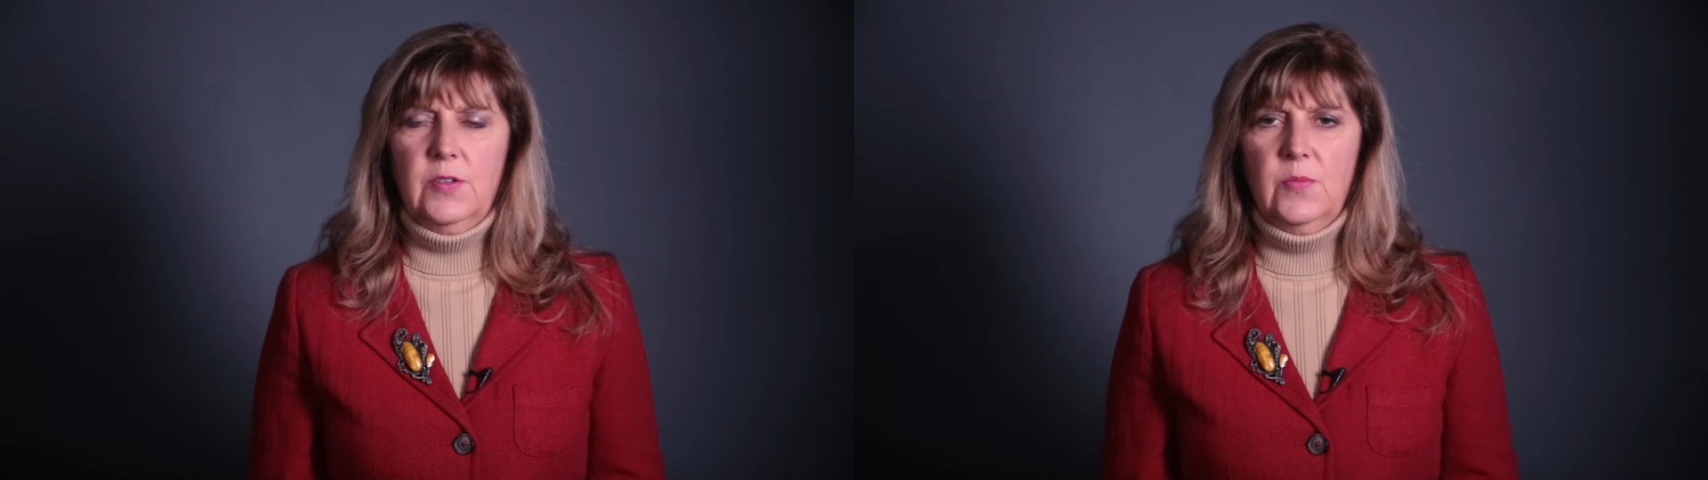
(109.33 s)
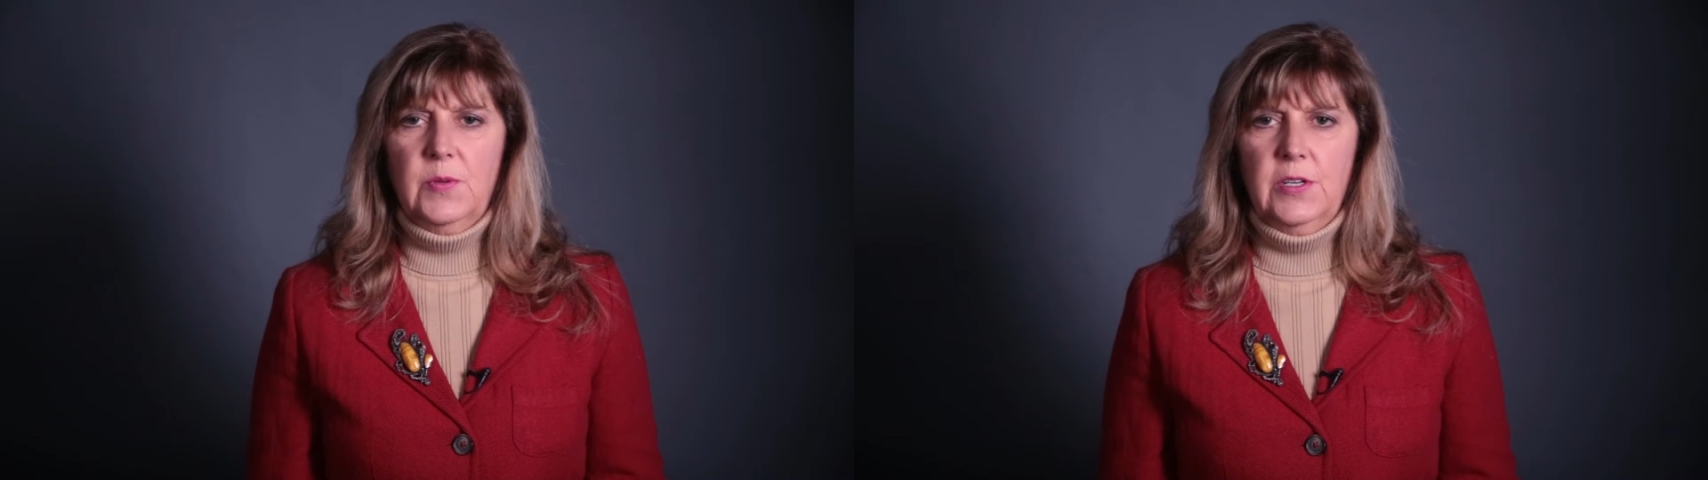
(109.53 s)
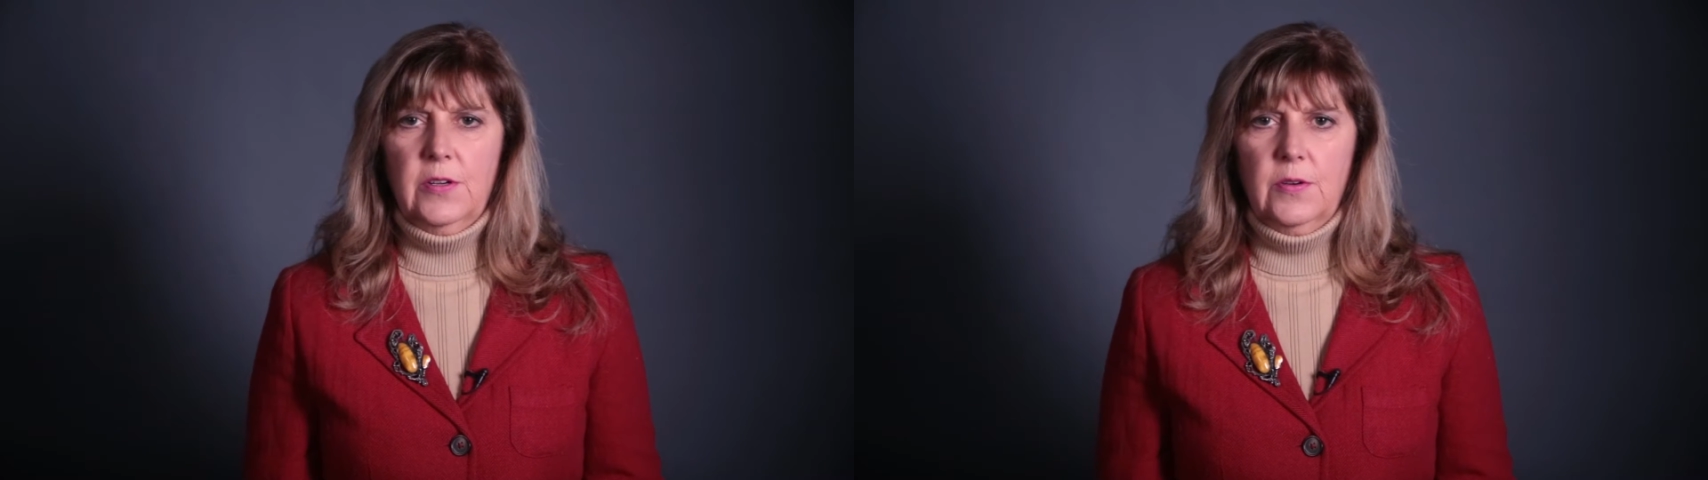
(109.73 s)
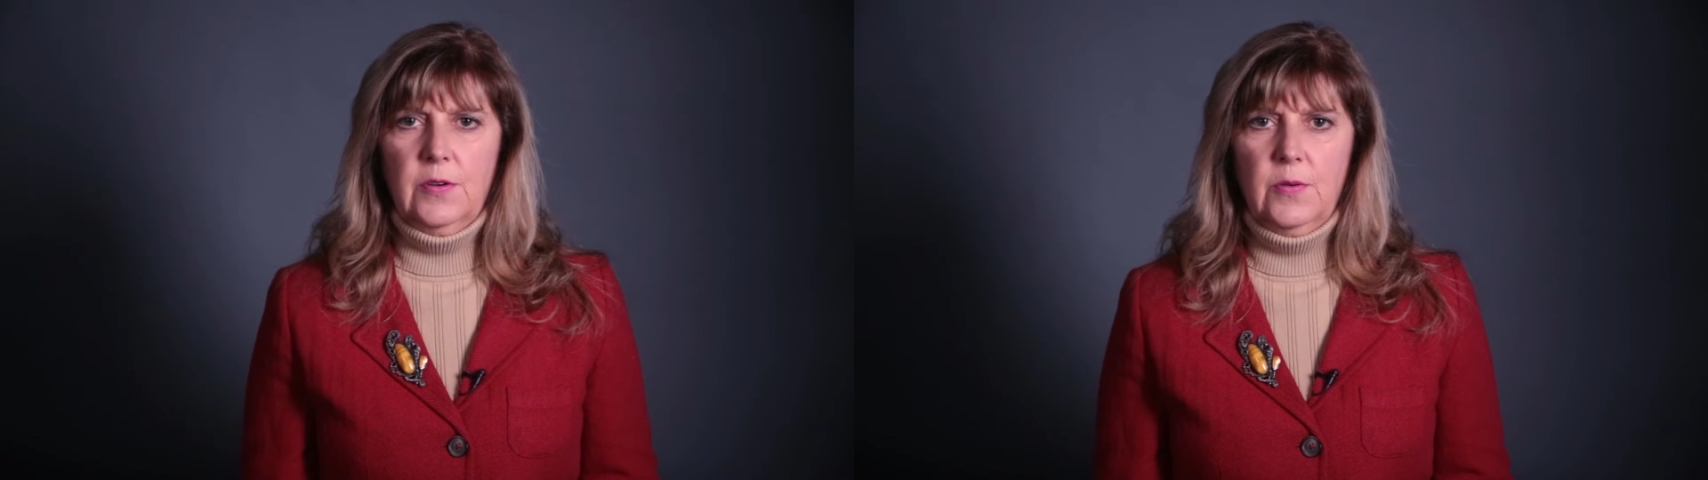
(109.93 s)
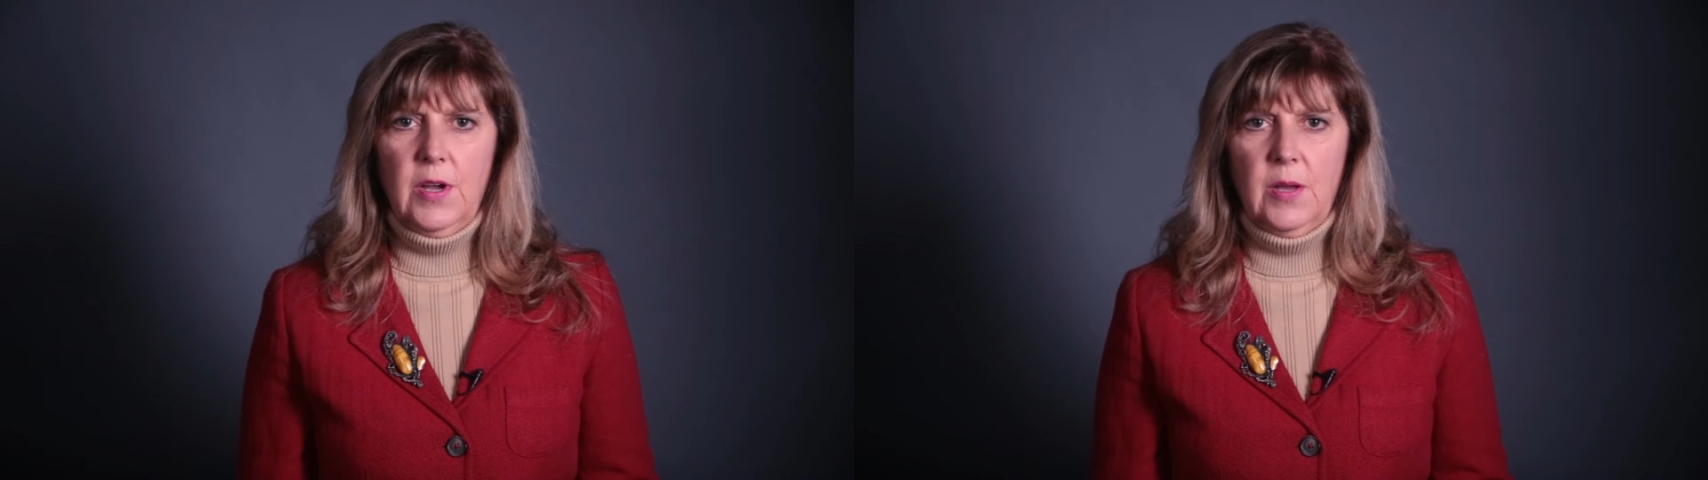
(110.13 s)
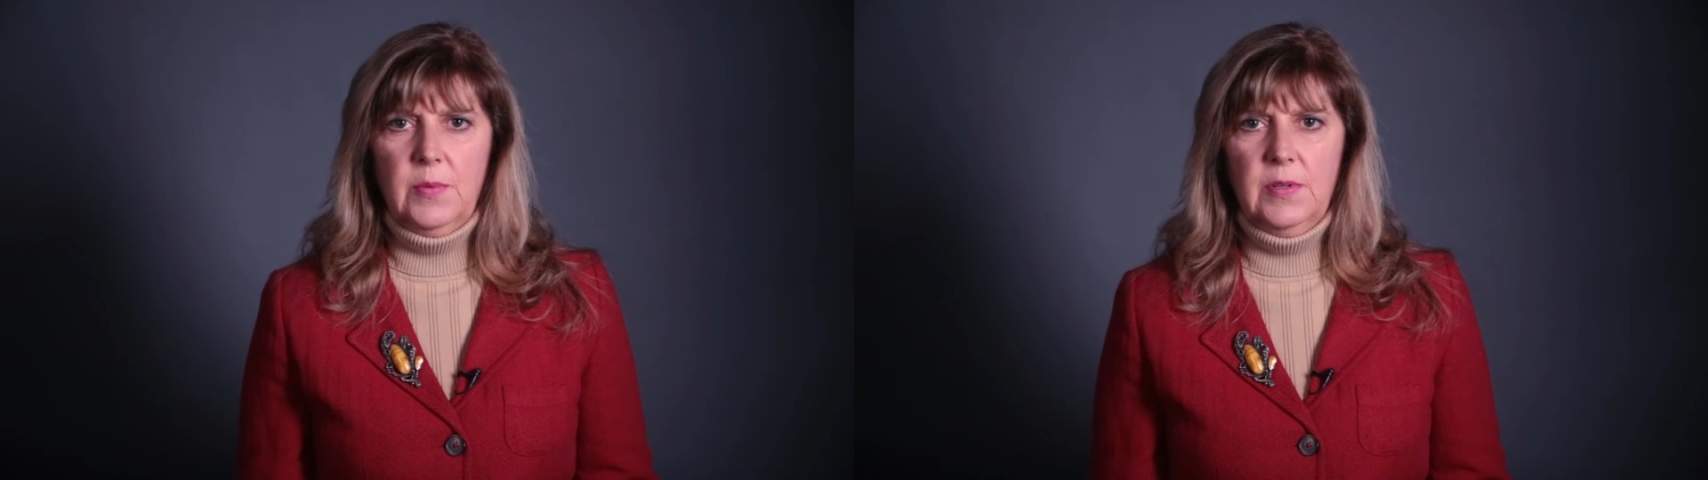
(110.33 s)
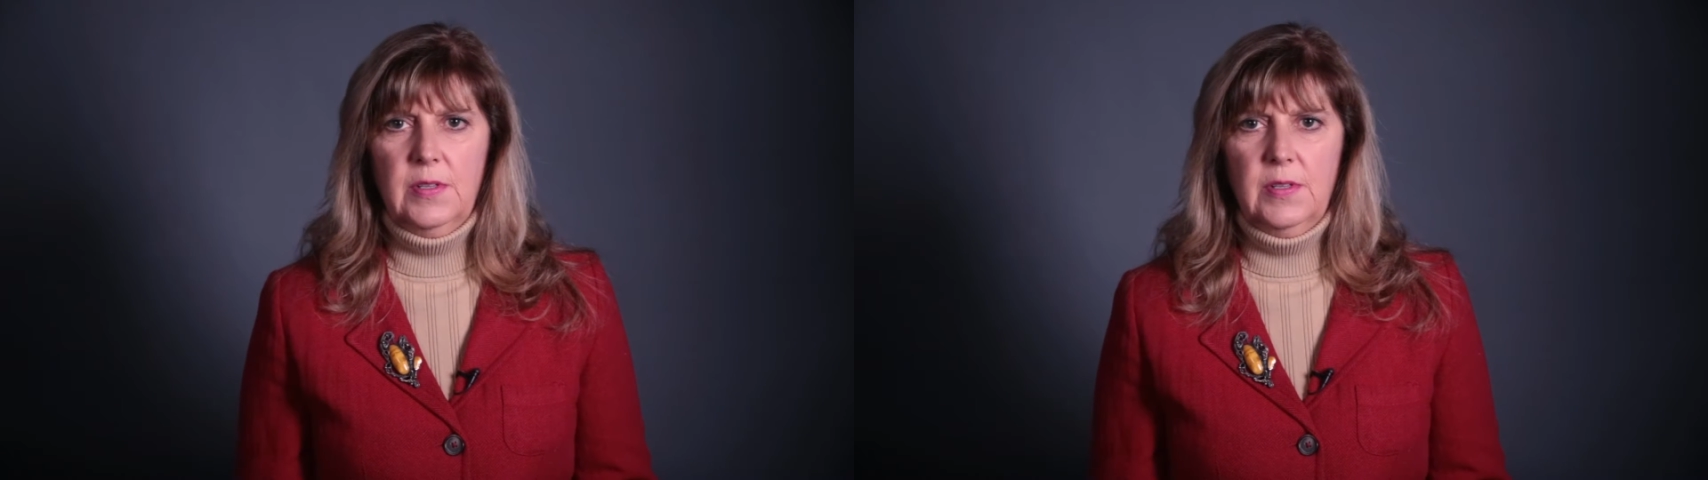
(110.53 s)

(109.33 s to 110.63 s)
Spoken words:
to a particular crop